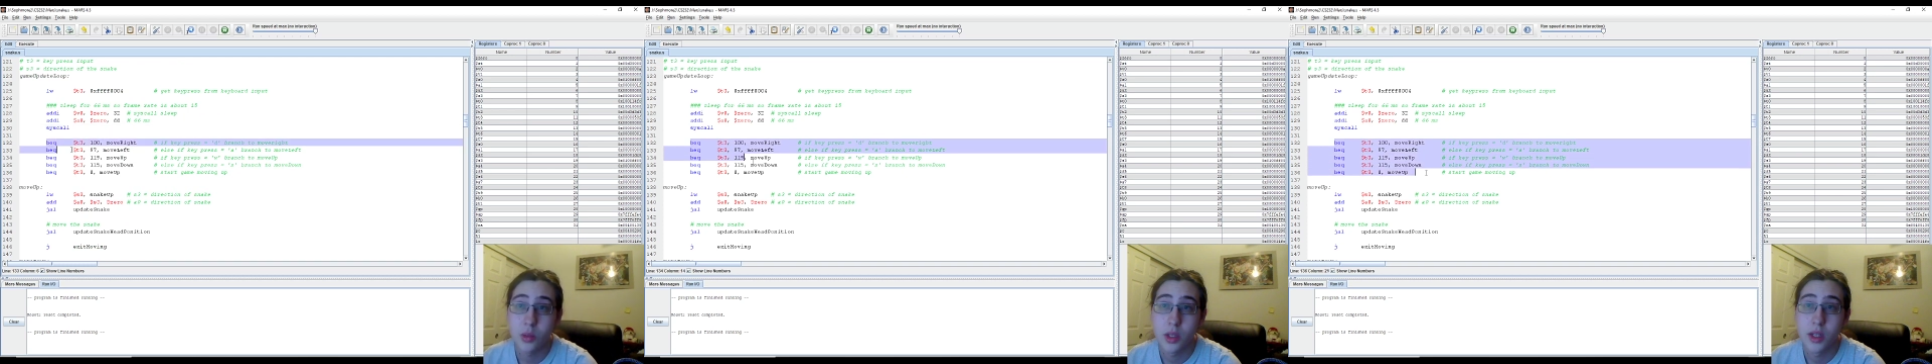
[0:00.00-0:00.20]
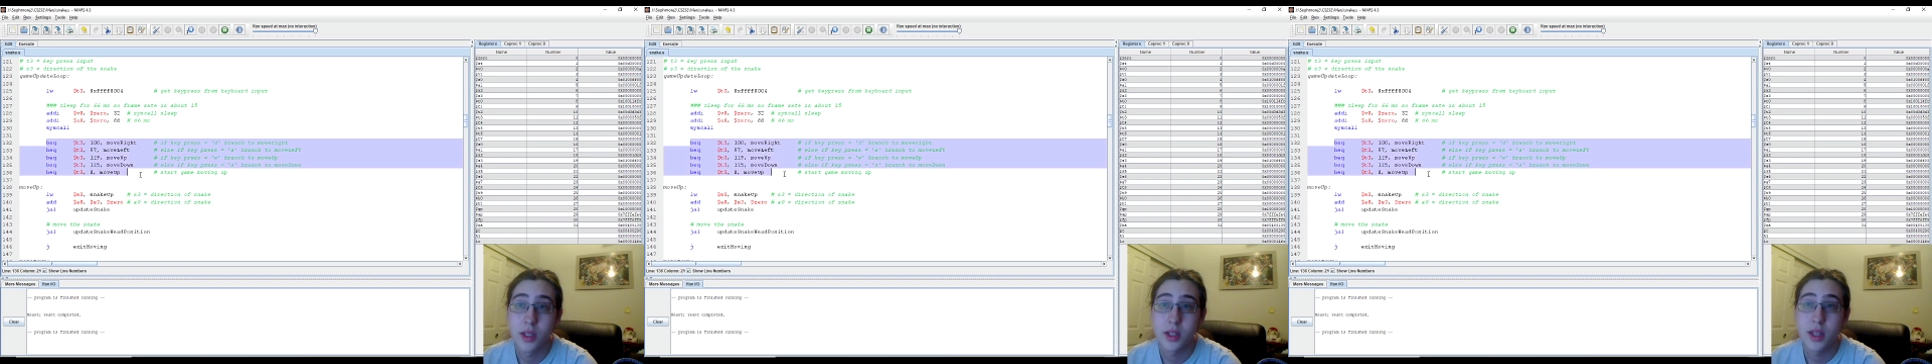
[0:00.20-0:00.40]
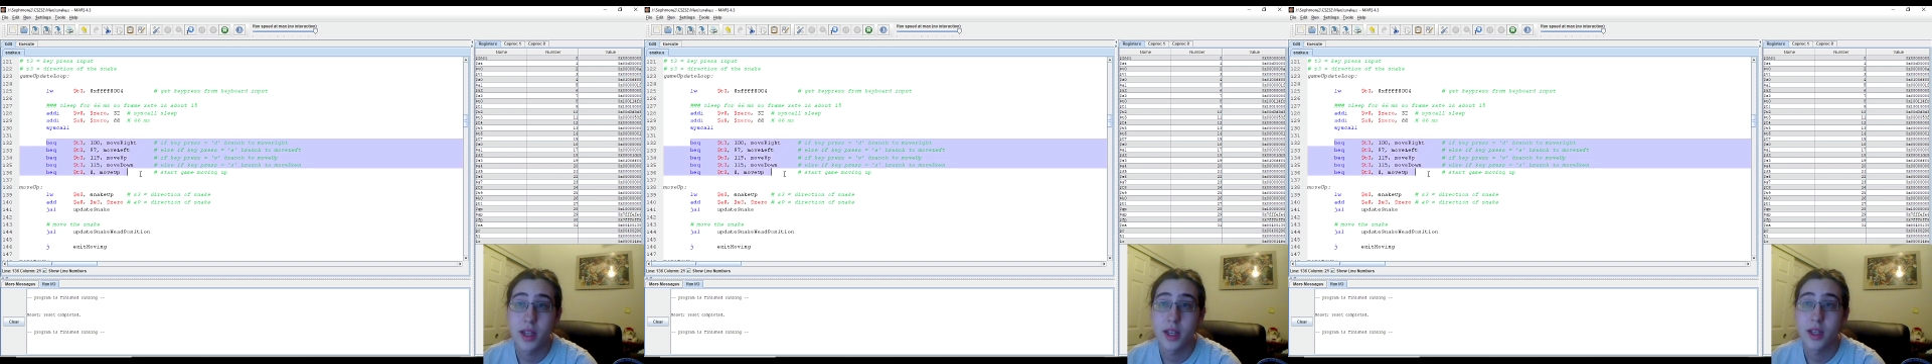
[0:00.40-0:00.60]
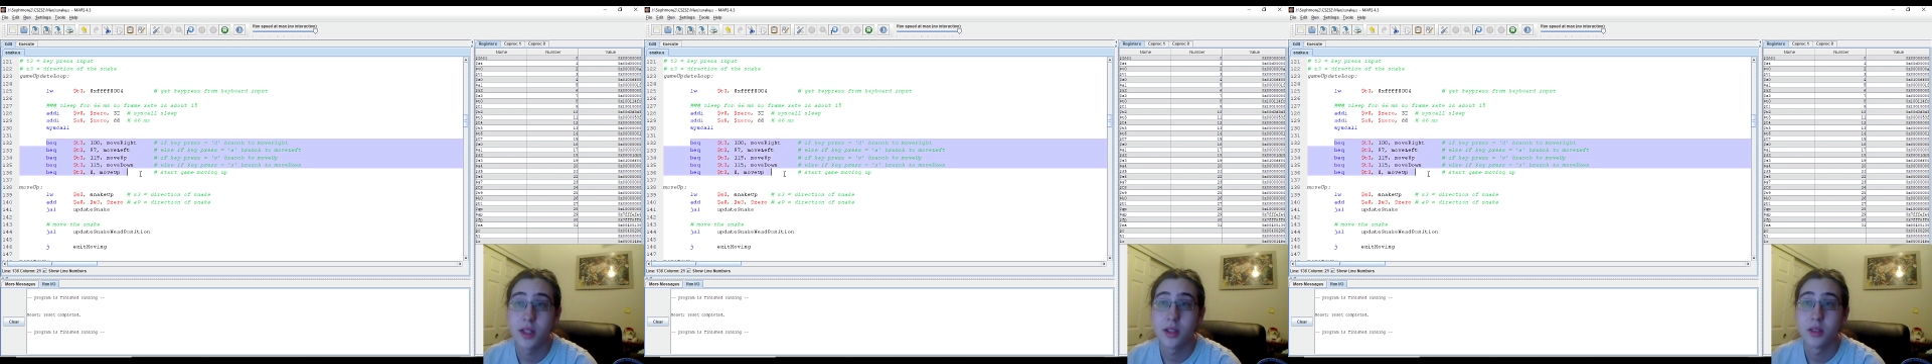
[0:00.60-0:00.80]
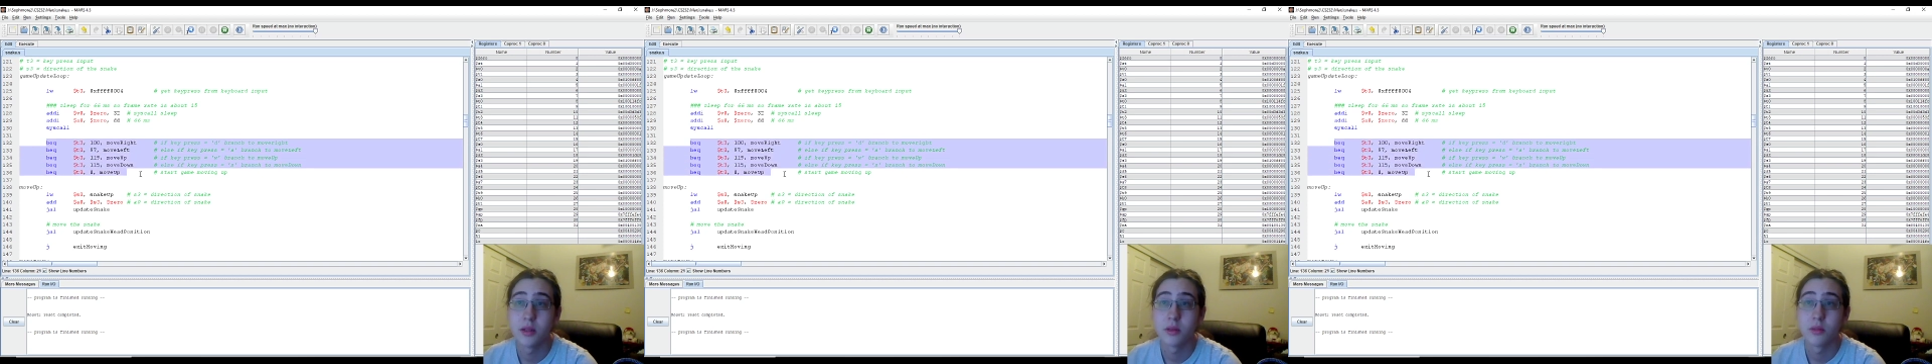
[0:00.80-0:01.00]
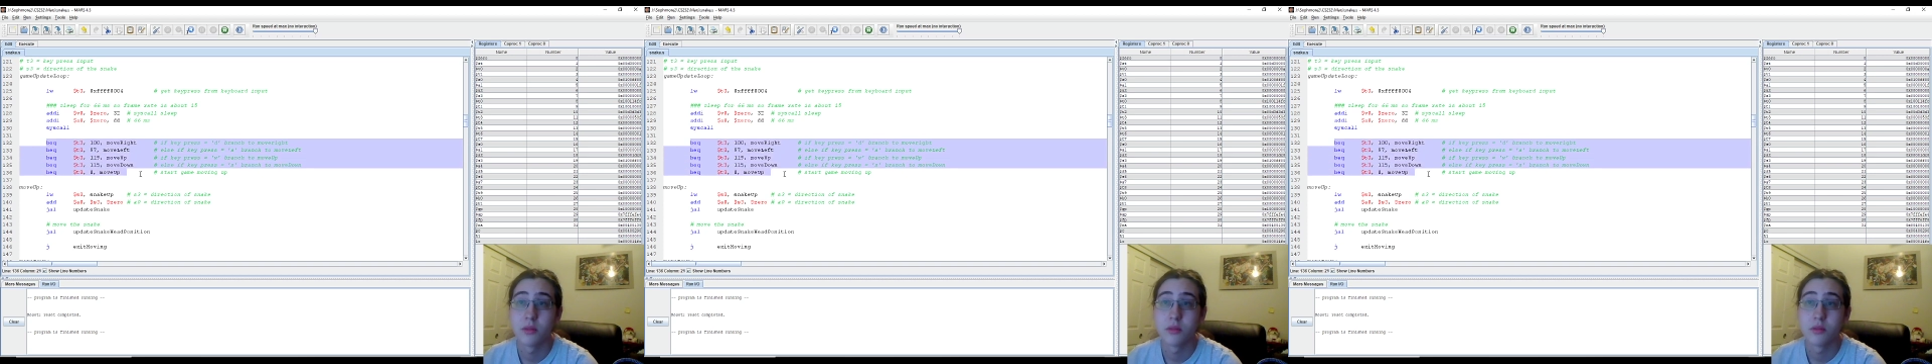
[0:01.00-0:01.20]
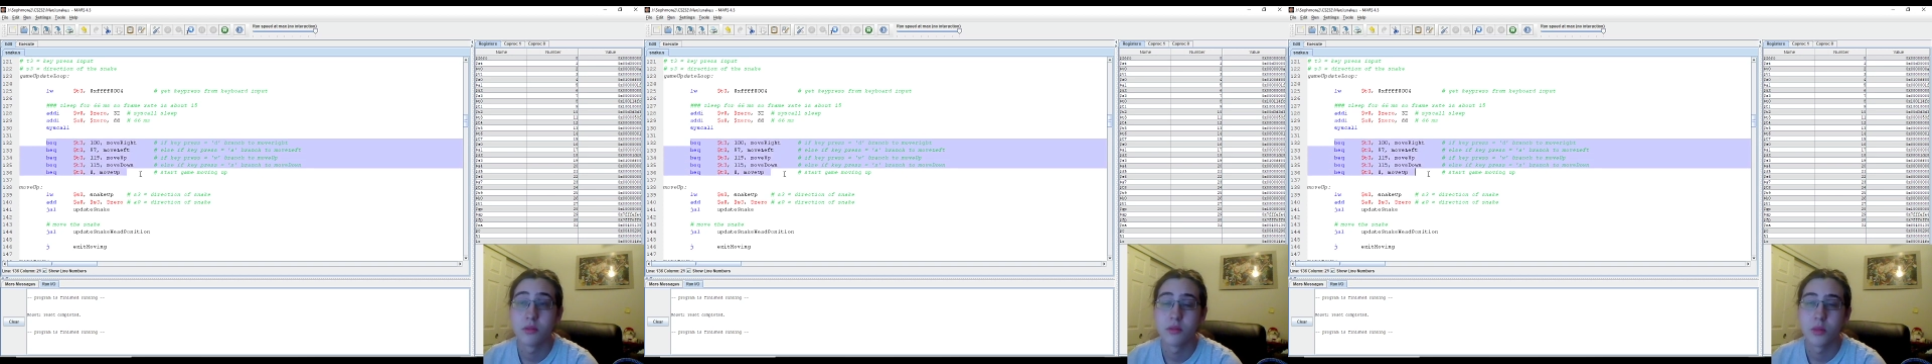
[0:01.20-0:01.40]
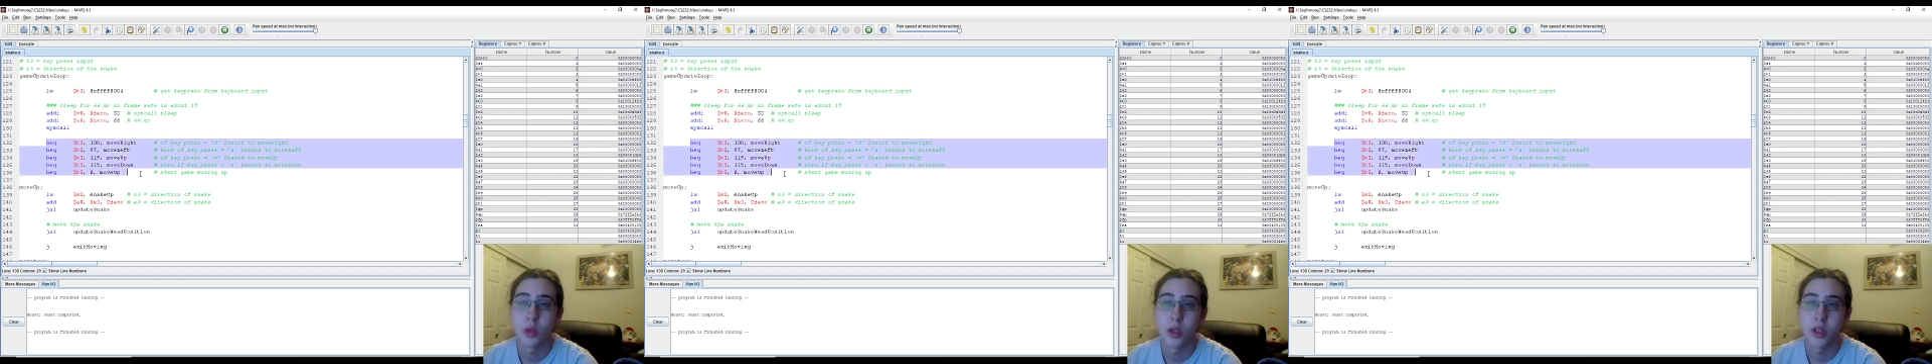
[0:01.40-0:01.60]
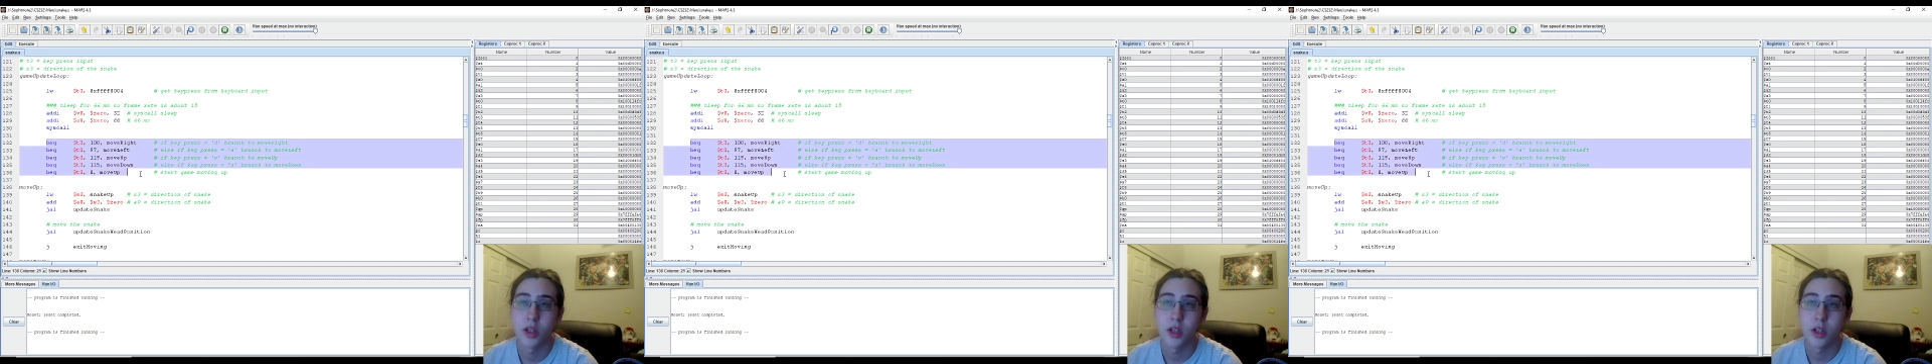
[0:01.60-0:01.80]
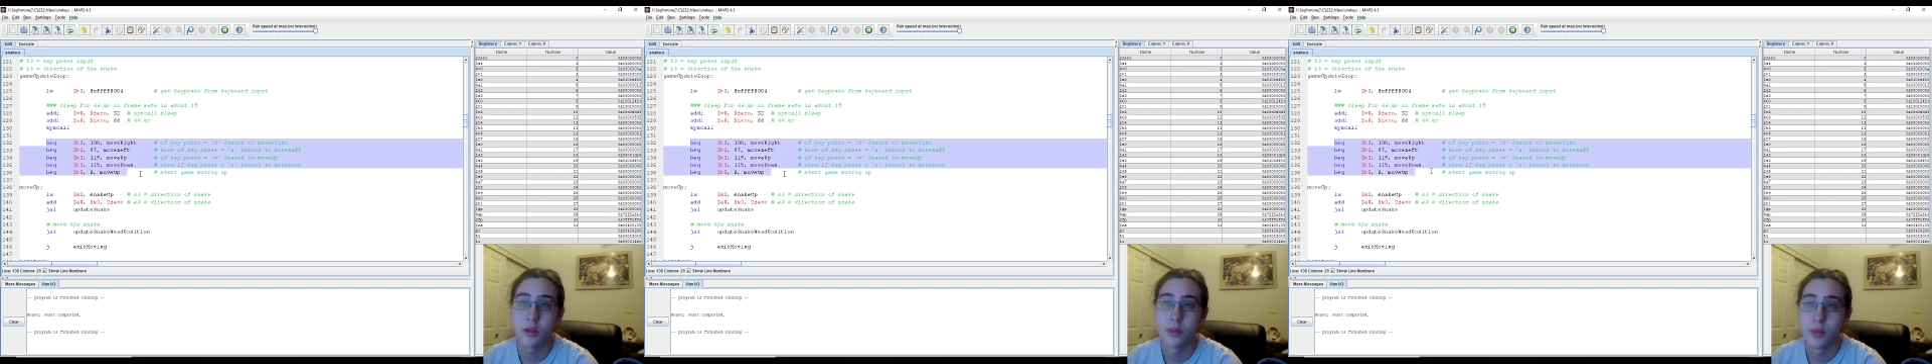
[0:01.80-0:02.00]
we decide where to
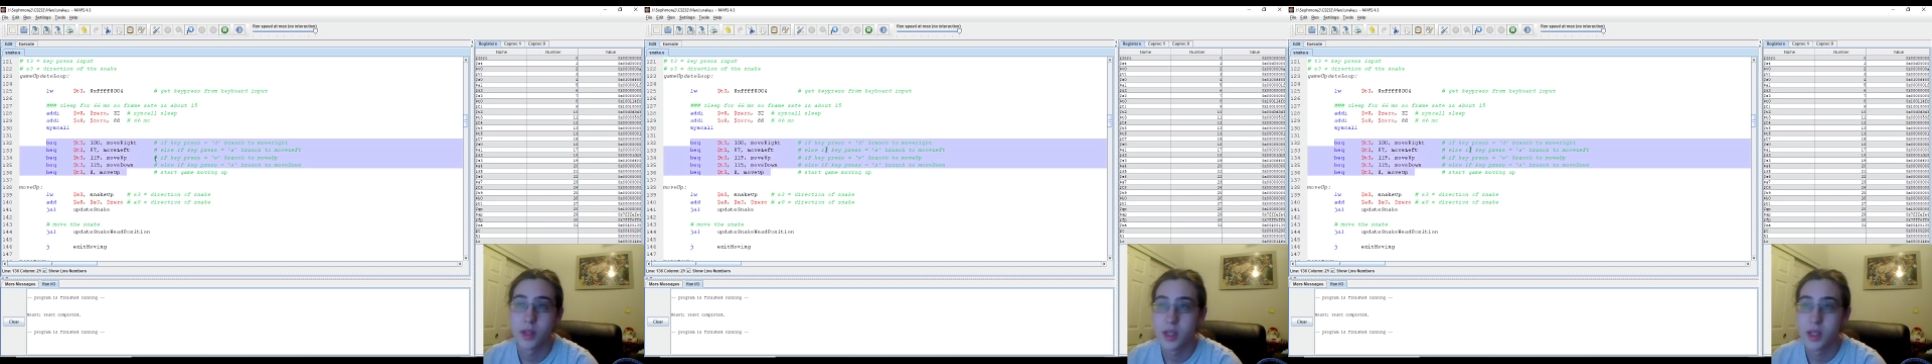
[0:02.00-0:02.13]
go.